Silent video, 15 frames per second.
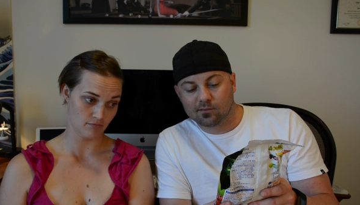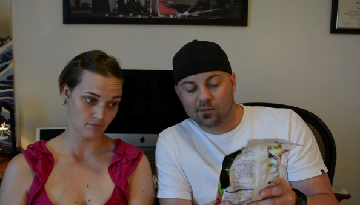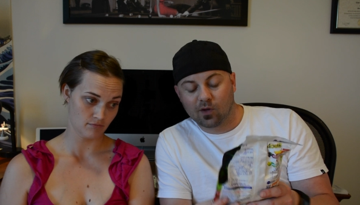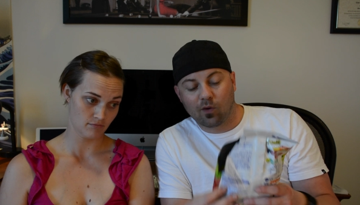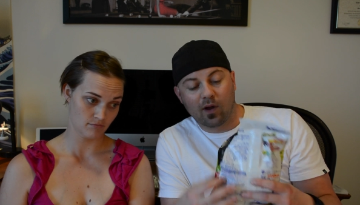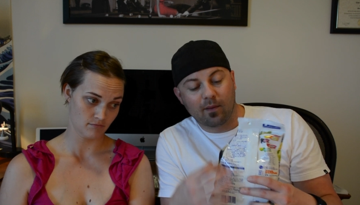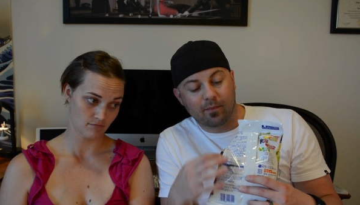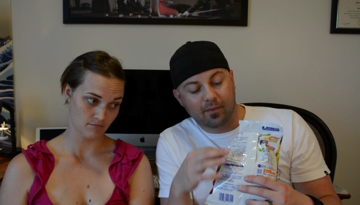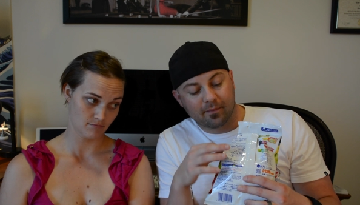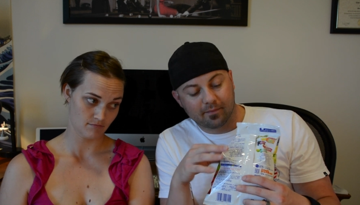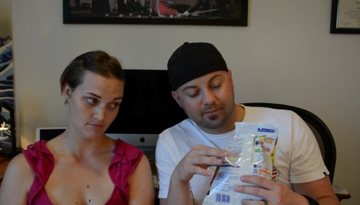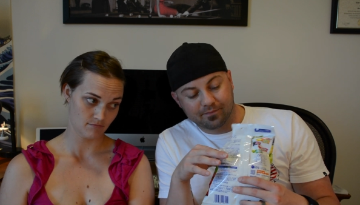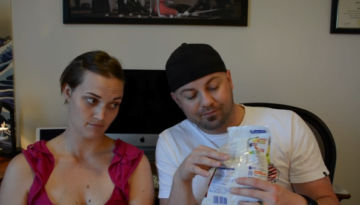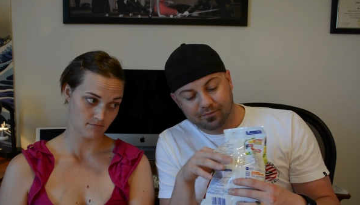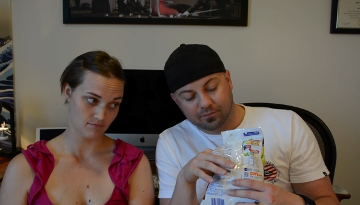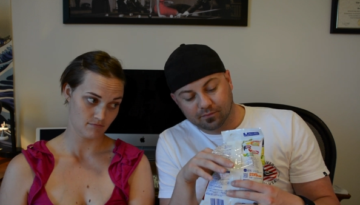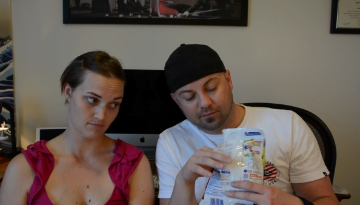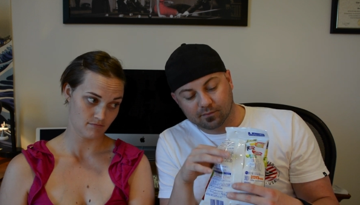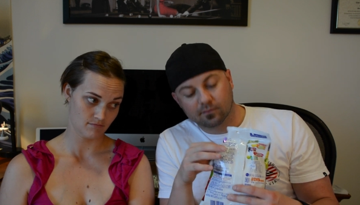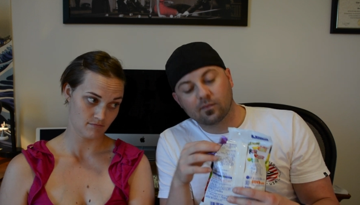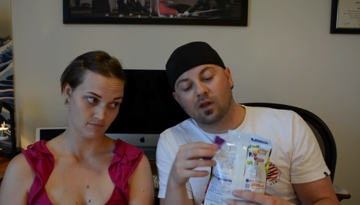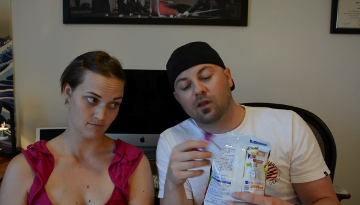Speaker 1: Grape.
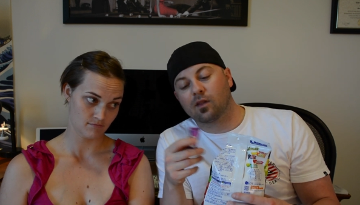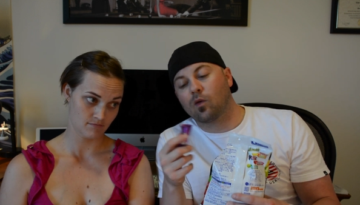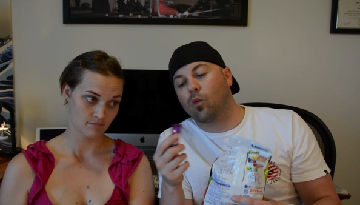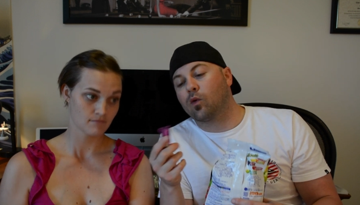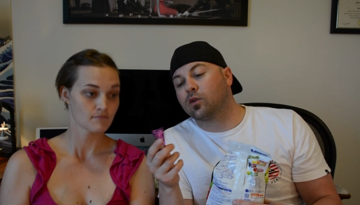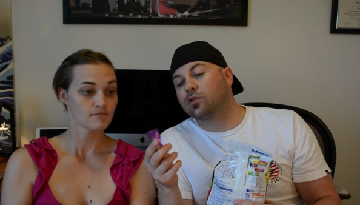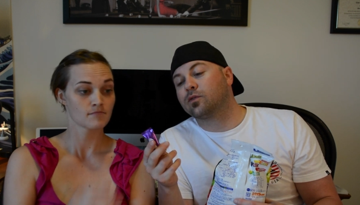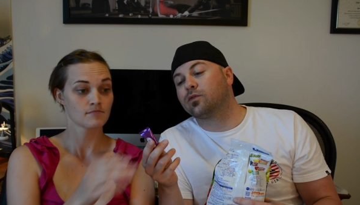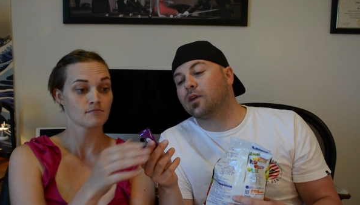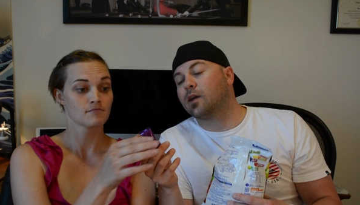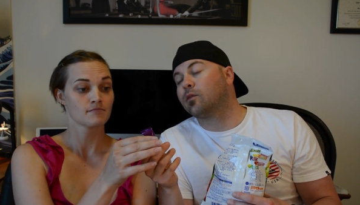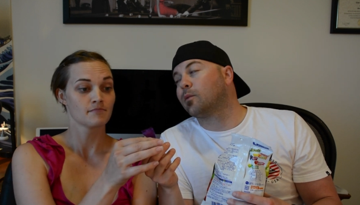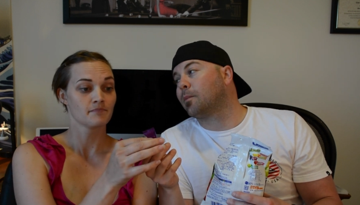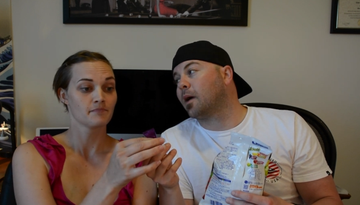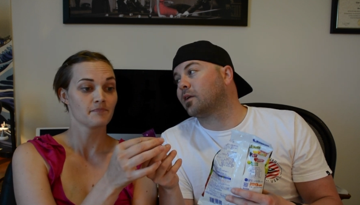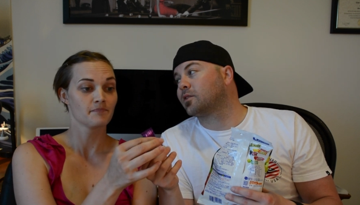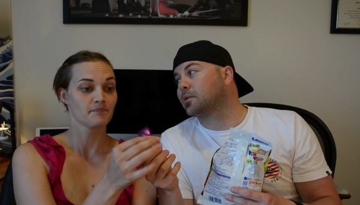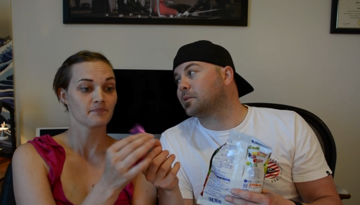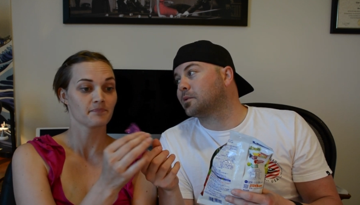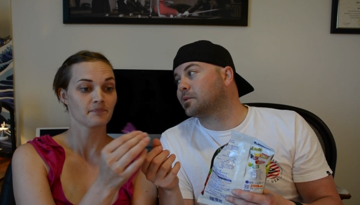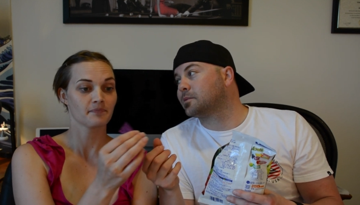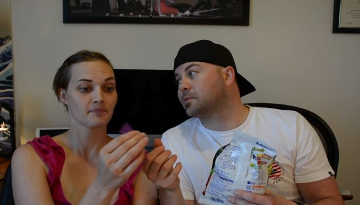The worst flavor
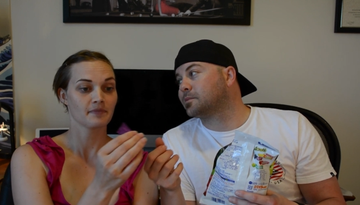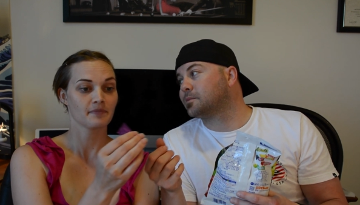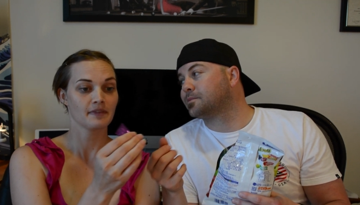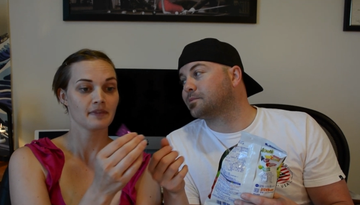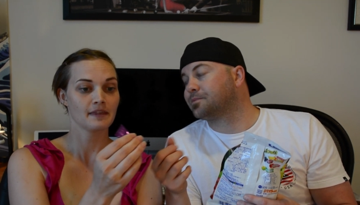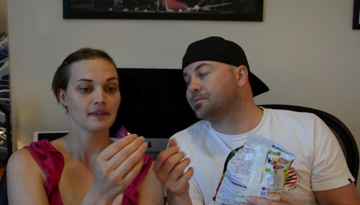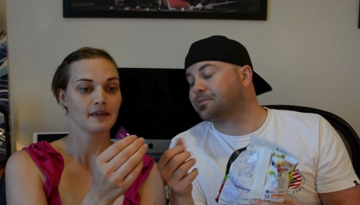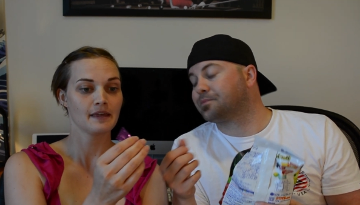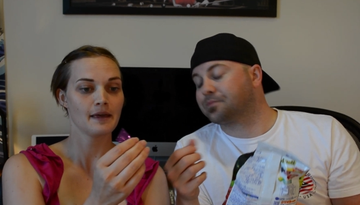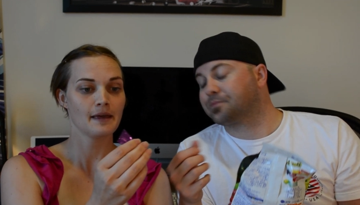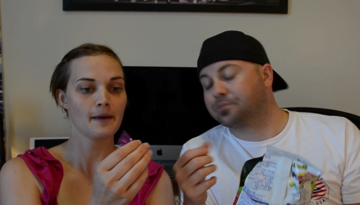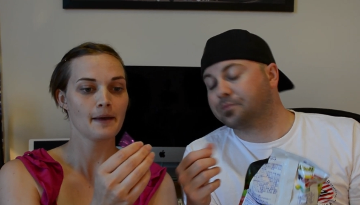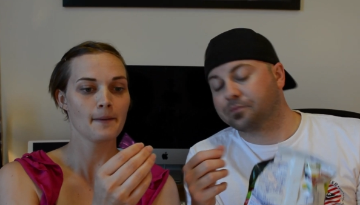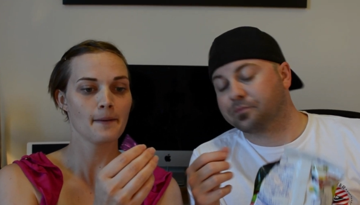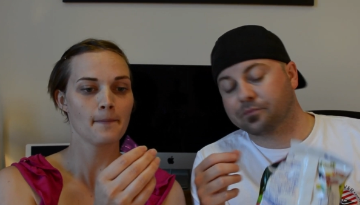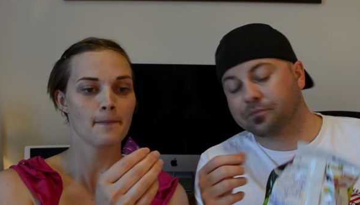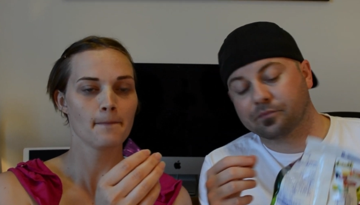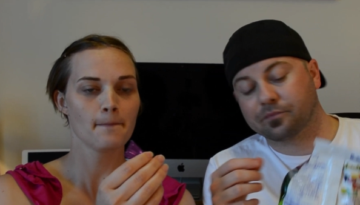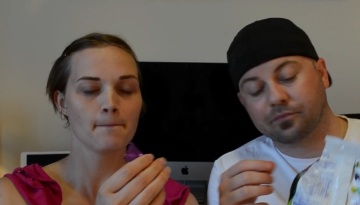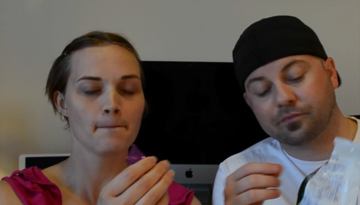possible.
Speaker 2: Yeah.